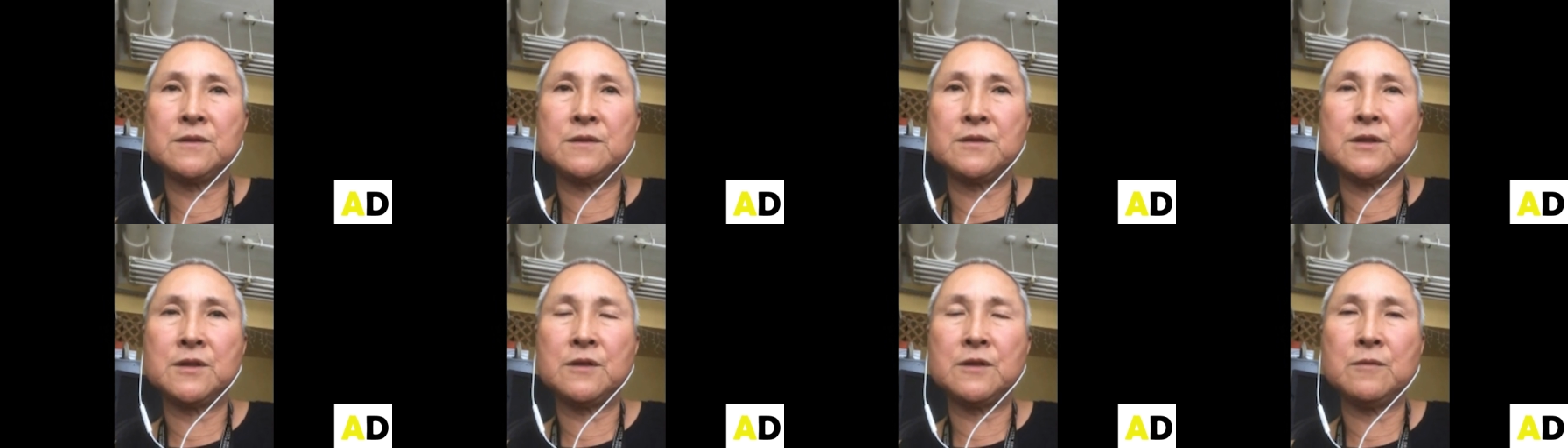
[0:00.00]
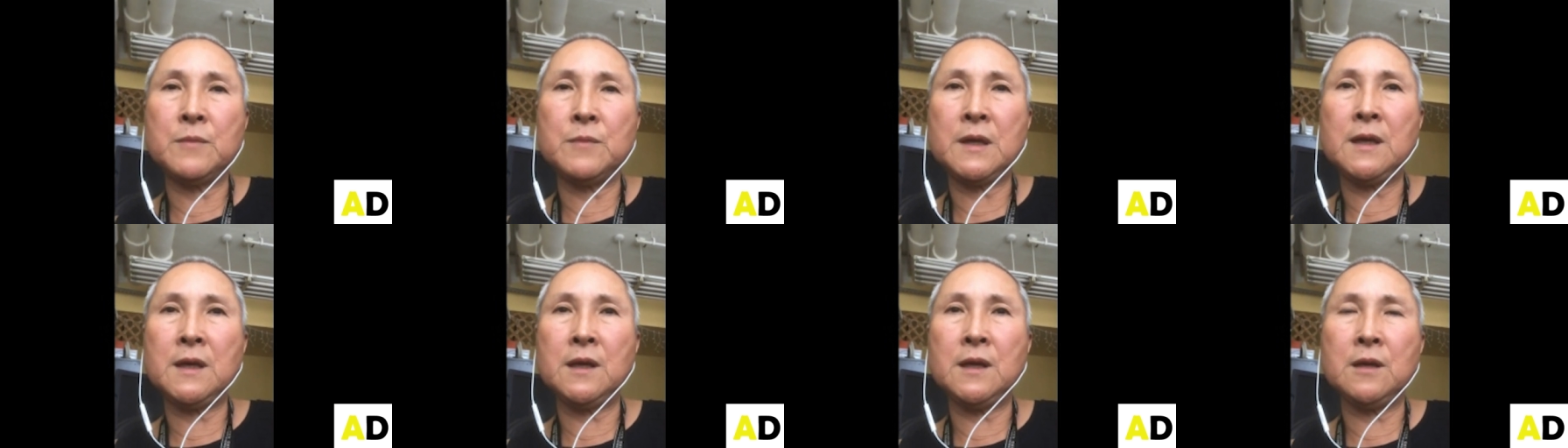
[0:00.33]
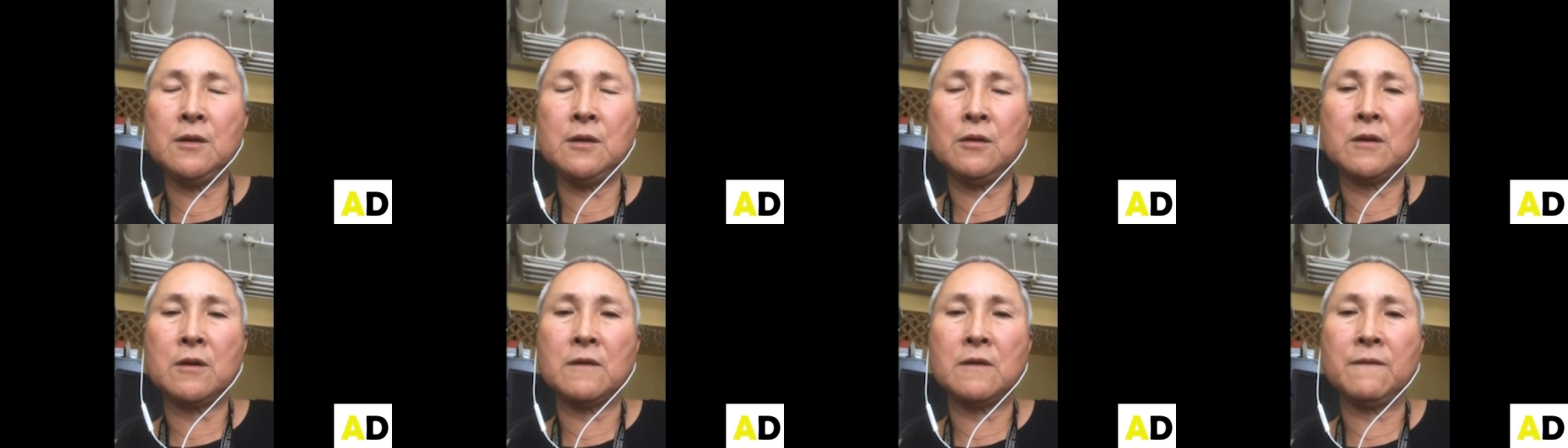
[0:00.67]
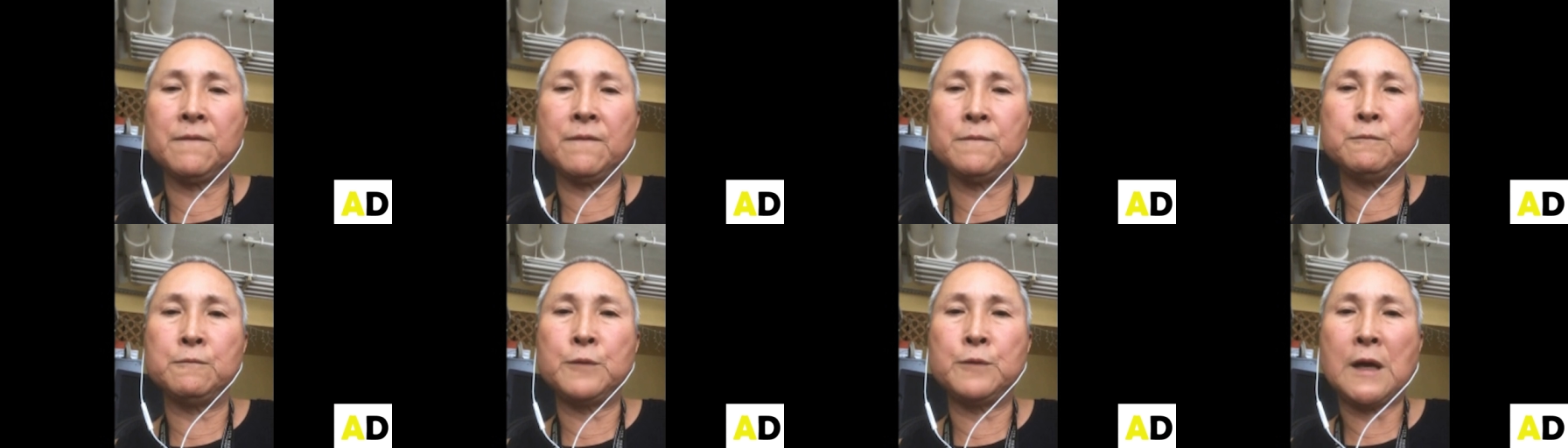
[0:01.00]
to me are
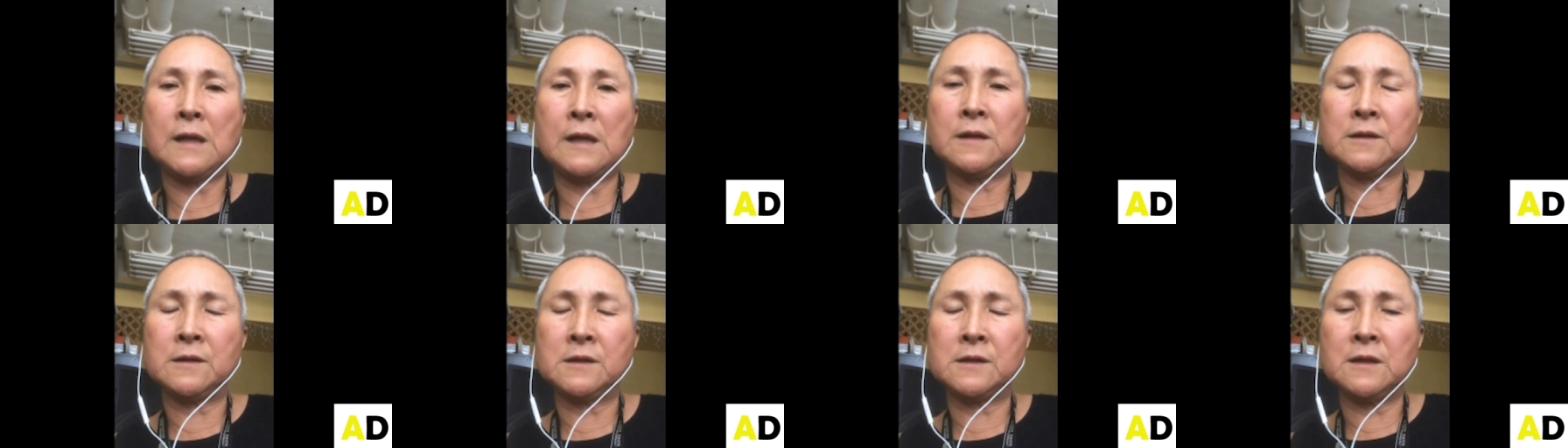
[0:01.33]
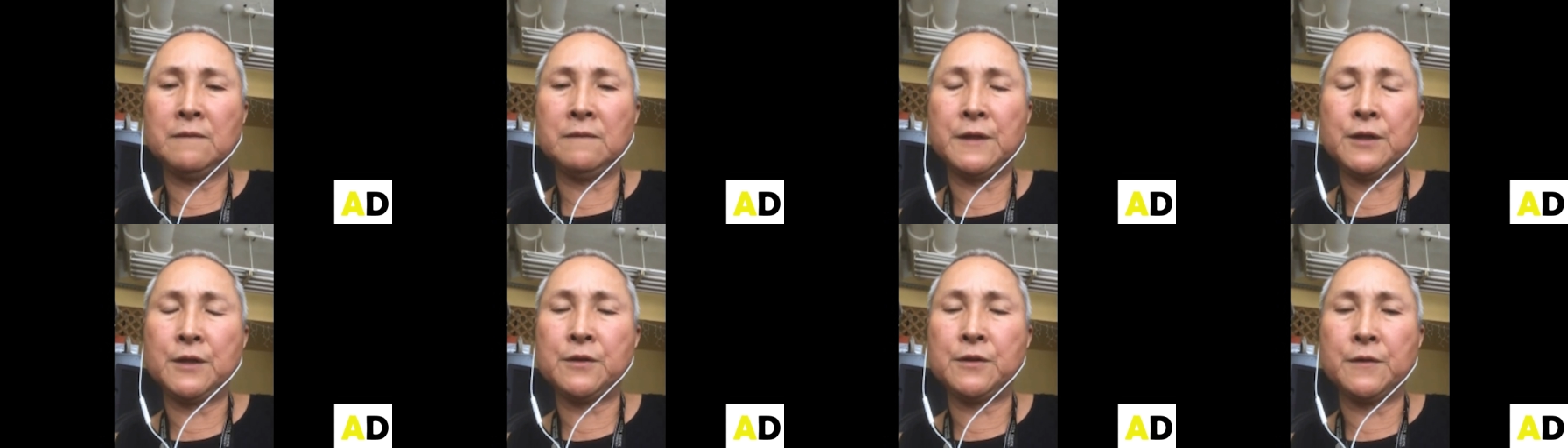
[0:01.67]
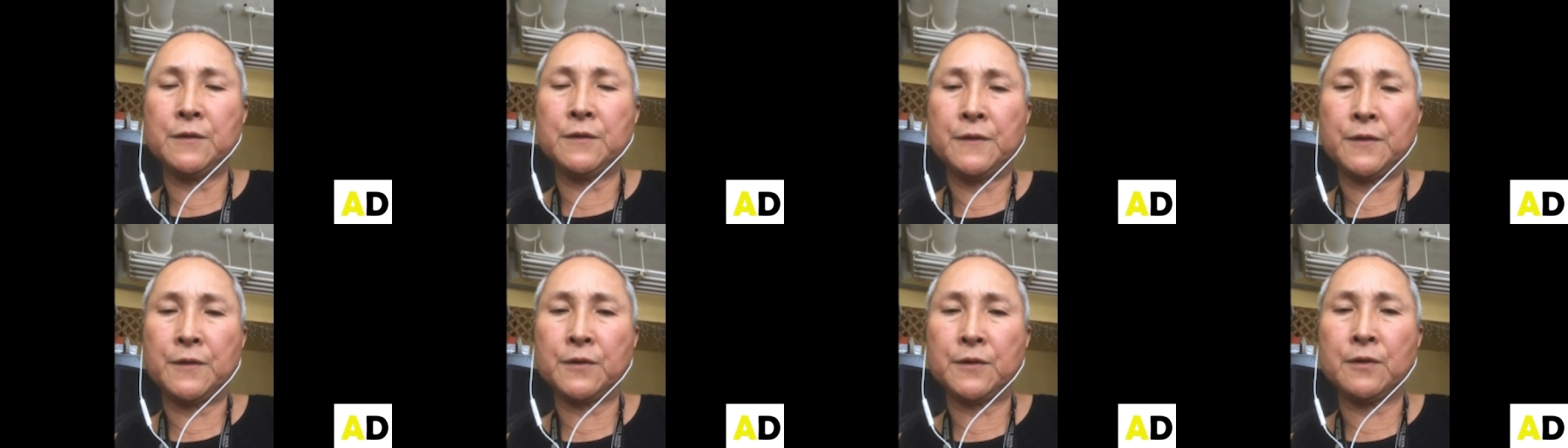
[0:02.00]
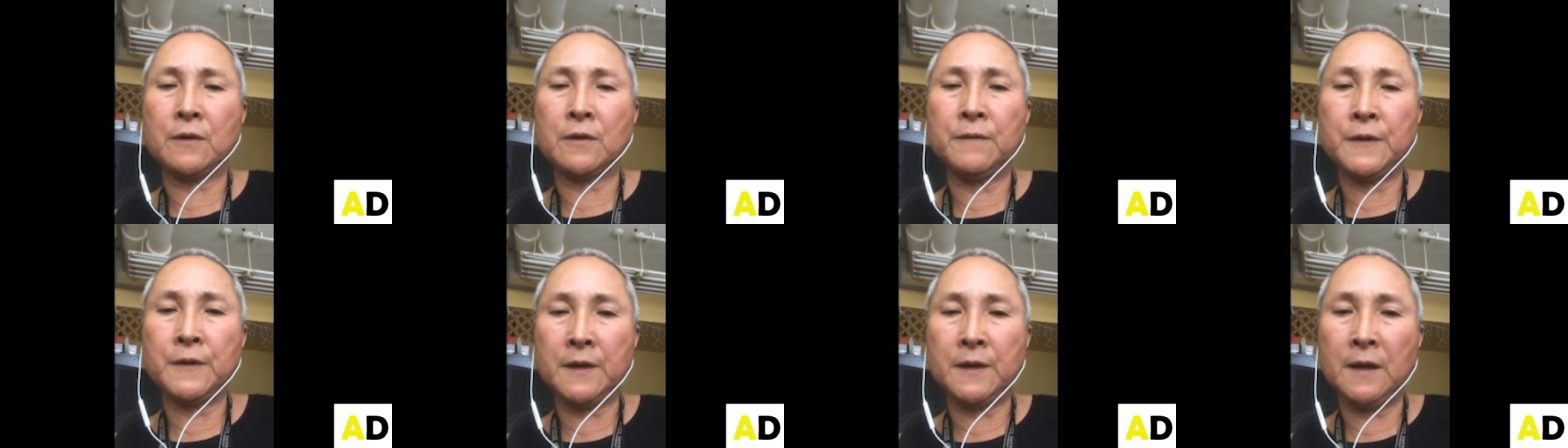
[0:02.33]
relatively
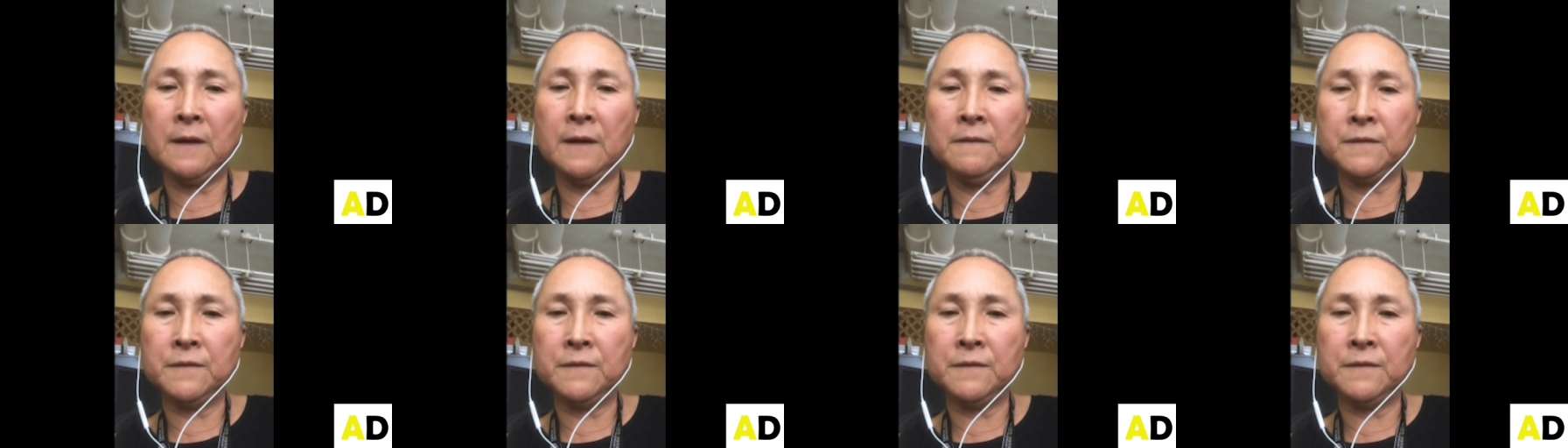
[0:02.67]
conservative.